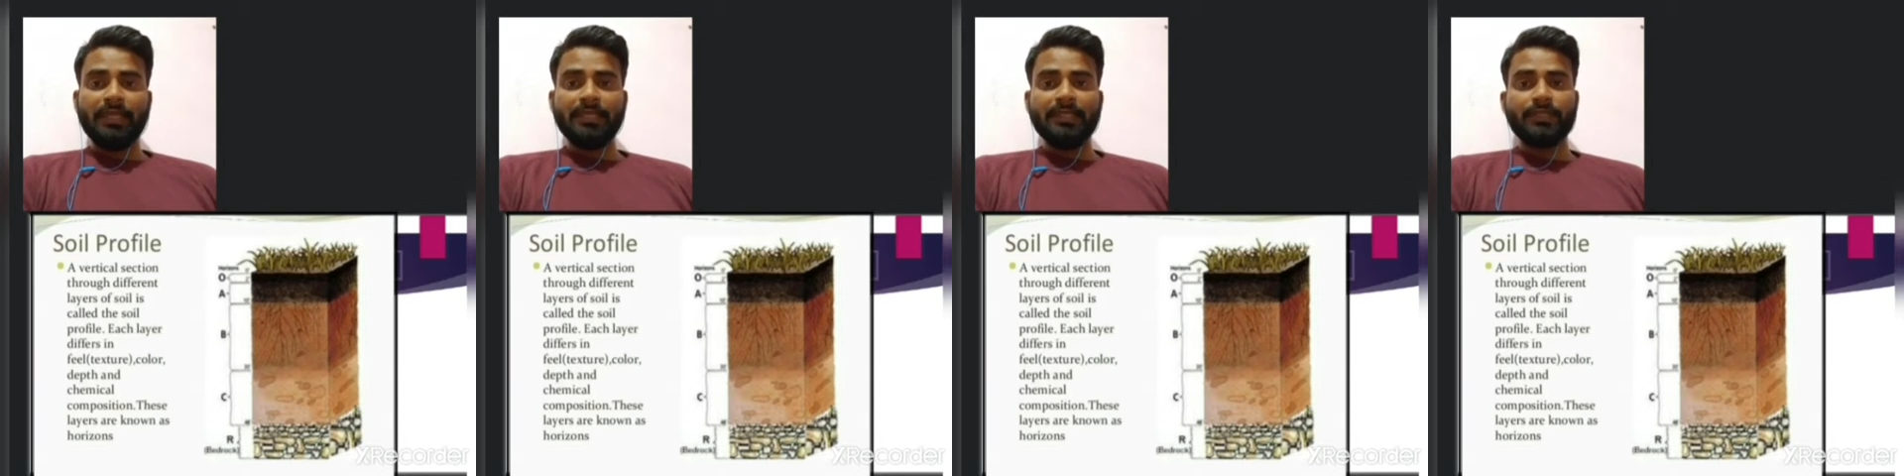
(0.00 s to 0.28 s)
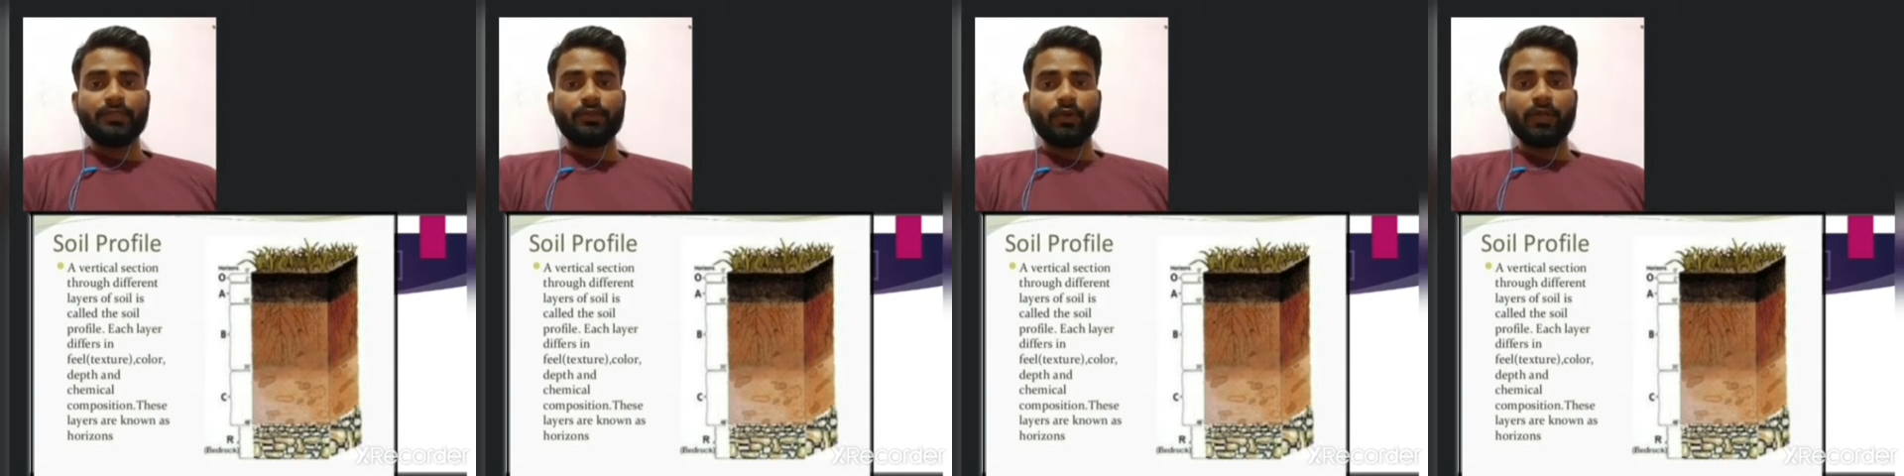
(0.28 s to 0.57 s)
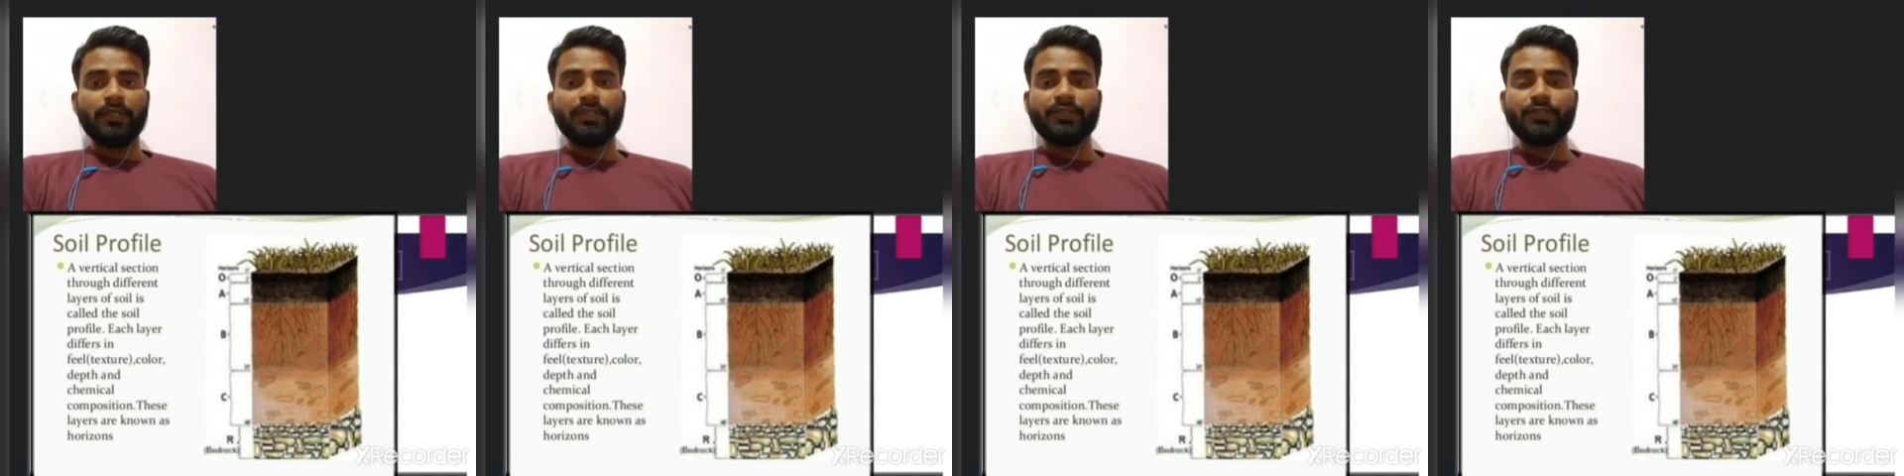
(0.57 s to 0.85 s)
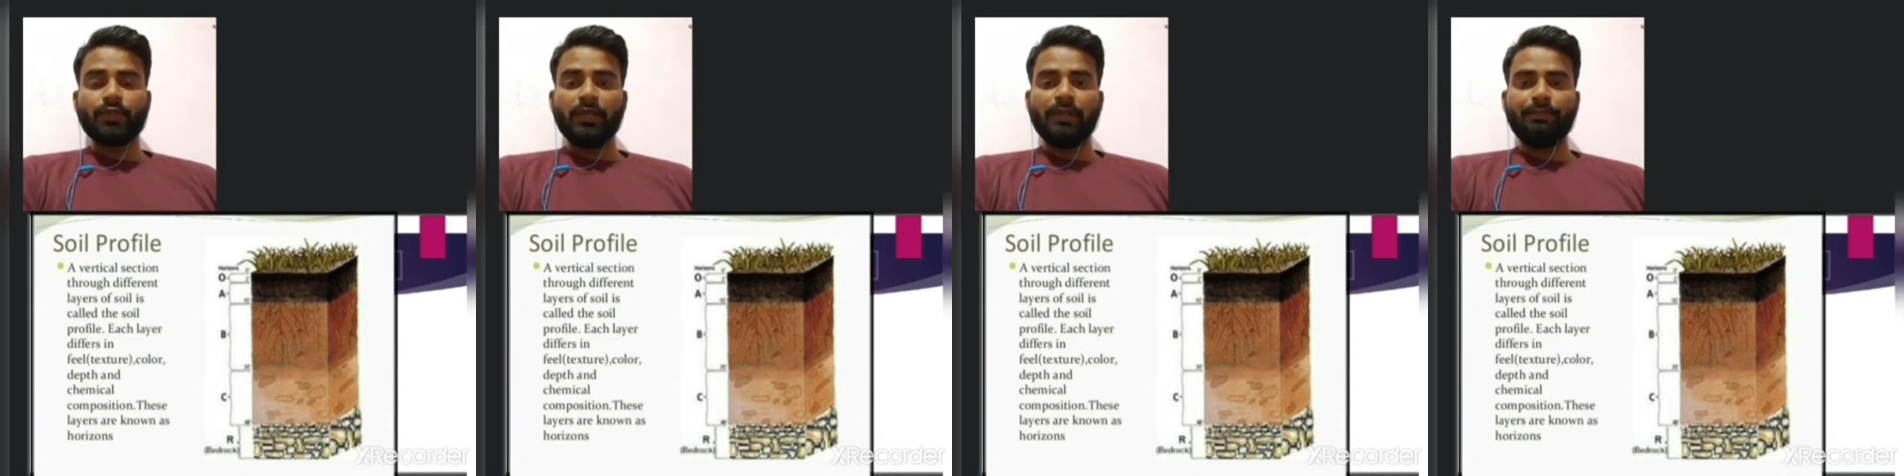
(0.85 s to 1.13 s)
is called the
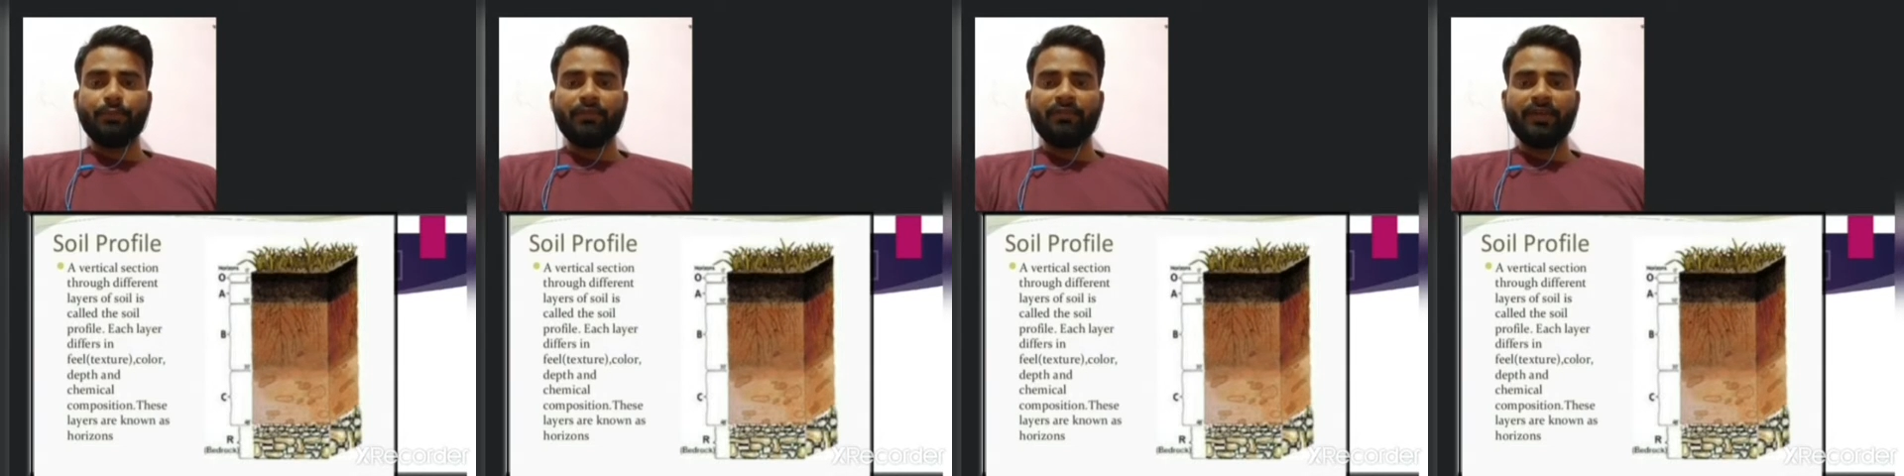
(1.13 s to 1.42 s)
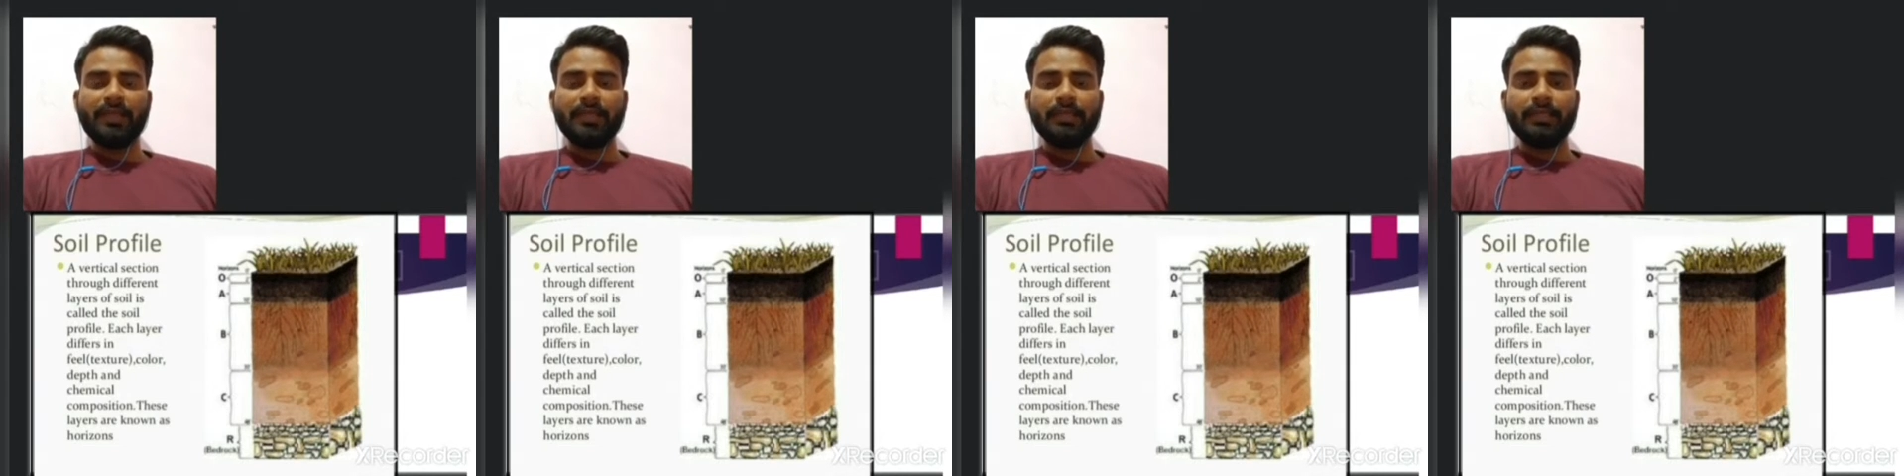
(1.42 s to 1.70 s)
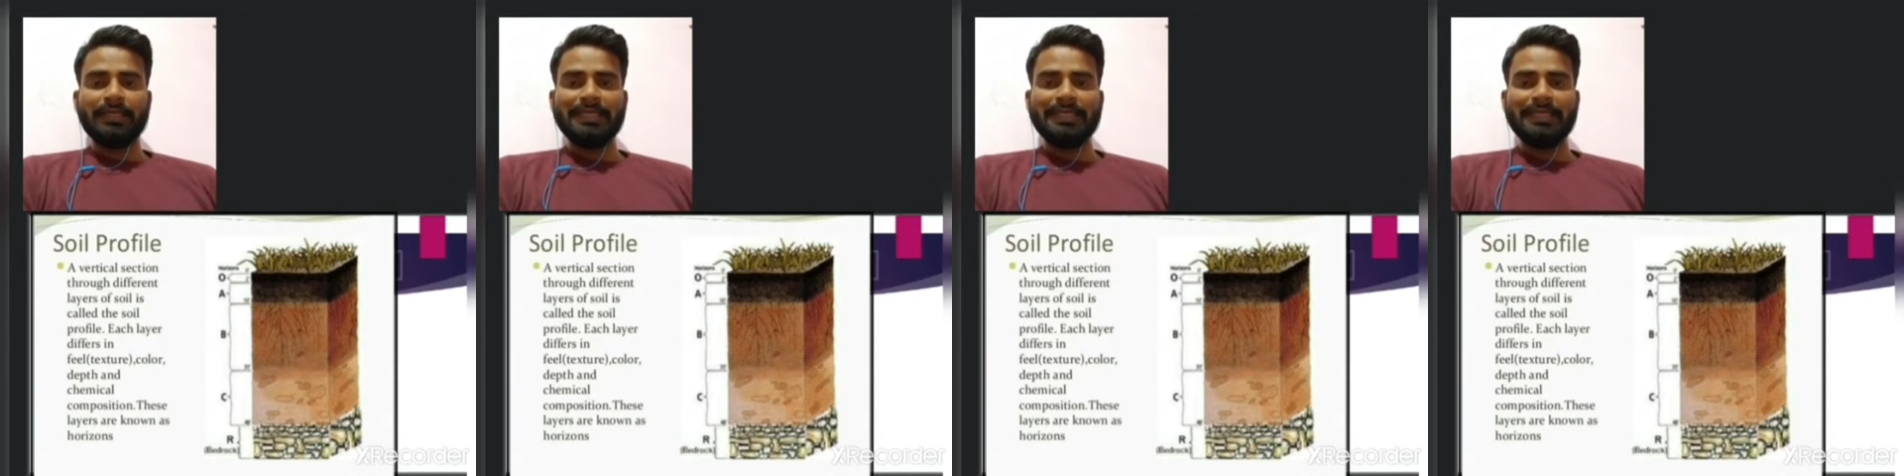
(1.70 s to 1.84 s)
soil profile.